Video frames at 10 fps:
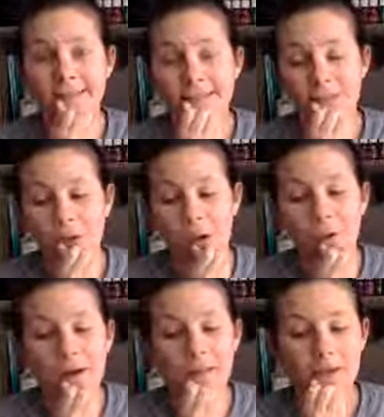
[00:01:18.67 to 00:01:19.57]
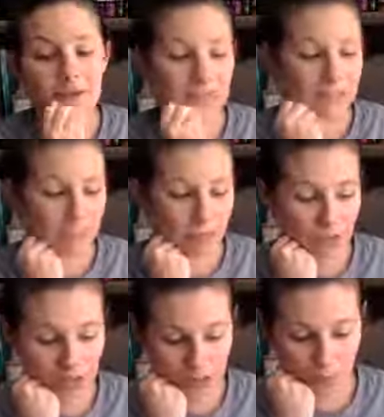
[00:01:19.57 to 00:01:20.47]
So I'm gonna make
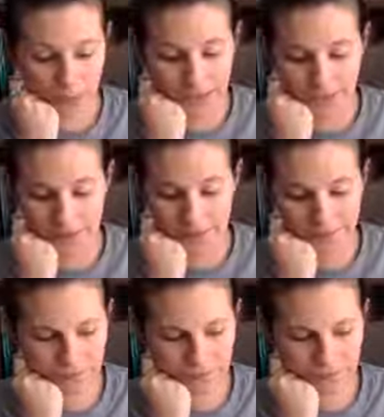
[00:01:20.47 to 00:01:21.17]
Liquid Calm right now.